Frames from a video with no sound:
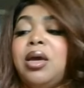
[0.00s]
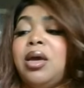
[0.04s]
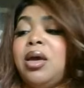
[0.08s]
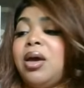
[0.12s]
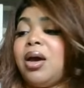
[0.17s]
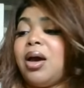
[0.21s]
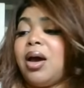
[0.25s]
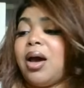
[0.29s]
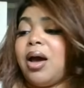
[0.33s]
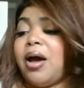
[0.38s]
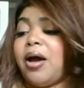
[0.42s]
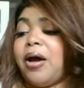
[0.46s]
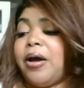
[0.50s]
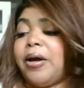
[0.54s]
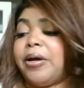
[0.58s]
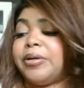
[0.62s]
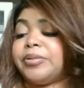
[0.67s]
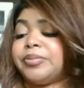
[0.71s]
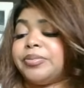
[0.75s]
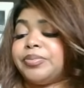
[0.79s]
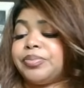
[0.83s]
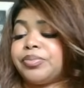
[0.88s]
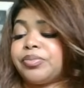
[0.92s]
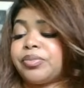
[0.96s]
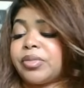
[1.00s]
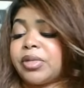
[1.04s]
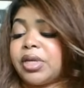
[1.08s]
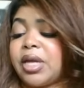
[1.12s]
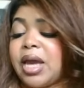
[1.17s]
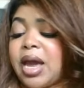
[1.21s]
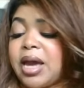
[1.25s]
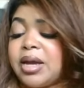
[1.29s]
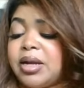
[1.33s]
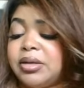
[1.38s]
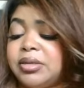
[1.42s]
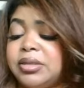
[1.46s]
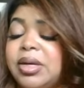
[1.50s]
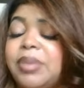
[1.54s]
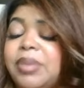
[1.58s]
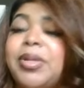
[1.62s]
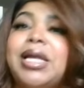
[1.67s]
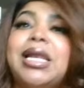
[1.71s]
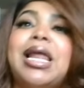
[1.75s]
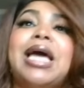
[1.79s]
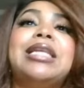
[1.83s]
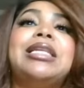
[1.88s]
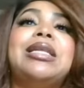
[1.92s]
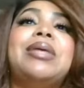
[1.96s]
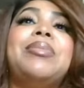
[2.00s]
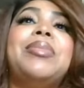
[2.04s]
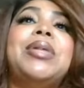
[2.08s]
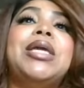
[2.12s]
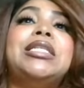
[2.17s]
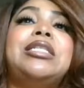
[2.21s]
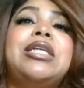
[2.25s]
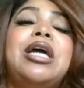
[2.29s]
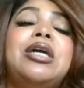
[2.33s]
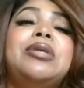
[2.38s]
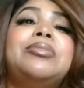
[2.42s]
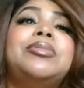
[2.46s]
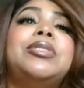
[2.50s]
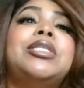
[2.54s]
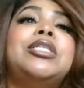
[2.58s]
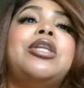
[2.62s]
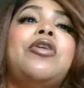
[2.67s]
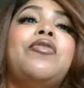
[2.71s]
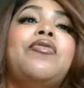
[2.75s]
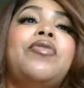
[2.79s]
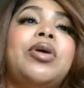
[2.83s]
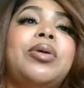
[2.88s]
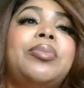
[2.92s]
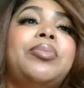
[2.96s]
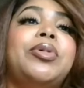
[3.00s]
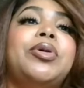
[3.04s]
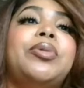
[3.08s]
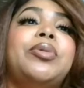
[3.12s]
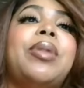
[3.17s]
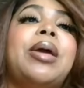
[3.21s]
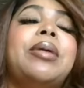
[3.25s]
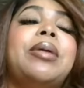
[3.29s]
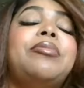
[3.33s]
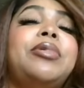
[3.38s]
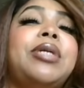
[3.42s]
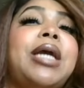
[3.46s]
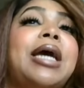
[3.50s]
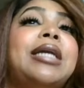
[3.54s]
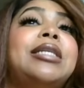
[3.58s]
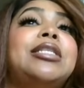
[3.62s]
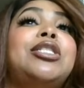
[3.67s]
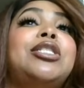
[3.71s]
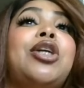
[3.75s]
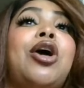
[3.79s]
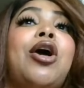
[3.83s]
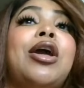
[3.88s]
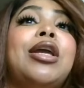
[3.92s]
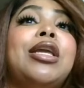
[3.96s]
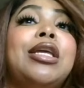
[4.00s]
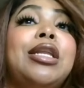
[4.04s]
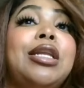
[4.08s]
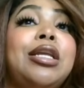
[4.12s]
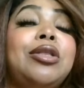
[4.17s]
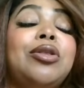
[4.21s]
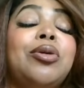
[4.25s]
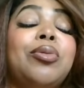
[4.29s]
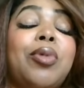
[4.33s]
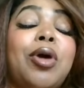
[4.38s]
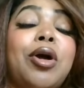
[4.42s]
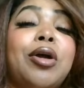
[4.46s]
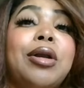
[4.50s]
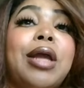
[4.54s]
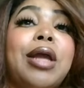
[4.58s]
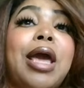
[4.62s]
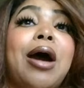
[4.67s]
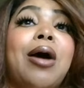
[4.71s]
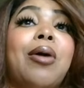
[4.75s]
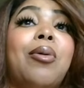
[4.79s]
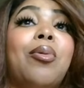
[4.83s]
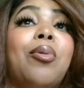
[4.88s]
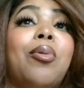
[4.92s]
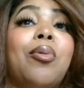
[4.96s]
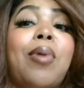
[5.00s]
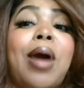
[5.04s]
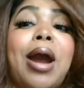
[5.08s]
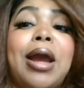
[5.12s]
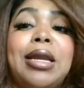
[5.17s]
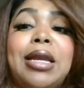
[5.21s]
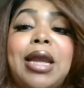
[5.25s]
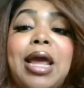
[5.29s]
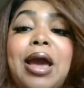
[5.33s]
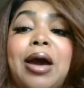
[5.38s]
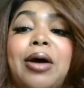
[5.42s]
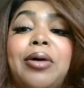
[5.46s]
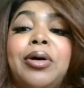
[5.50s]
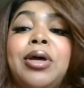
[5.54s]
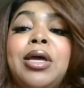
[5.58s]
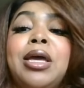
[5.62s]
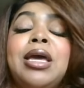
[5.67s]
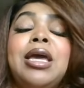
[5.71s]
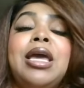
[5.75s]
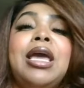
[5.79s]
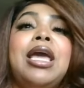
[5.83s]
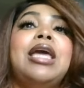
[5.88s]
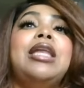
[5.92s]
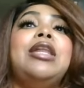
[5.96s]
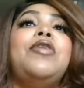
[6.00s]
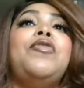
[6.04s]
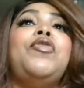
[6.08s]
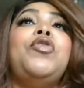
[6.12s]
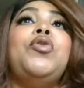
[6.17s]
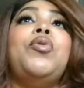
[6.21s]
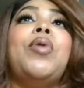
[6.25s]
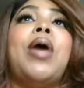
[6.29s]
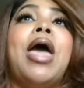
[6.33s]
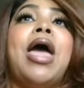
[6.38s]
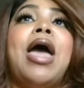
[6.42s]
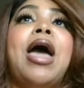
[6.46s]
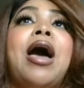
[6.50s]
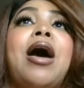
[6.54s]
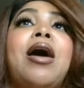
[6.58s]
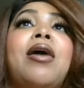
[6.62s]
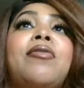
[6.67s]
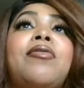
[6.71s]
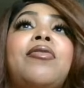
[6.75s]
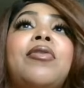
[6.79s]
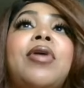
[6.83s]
I know somebody like the midterms in November, baby, we got to start getting the word out right now. And if you have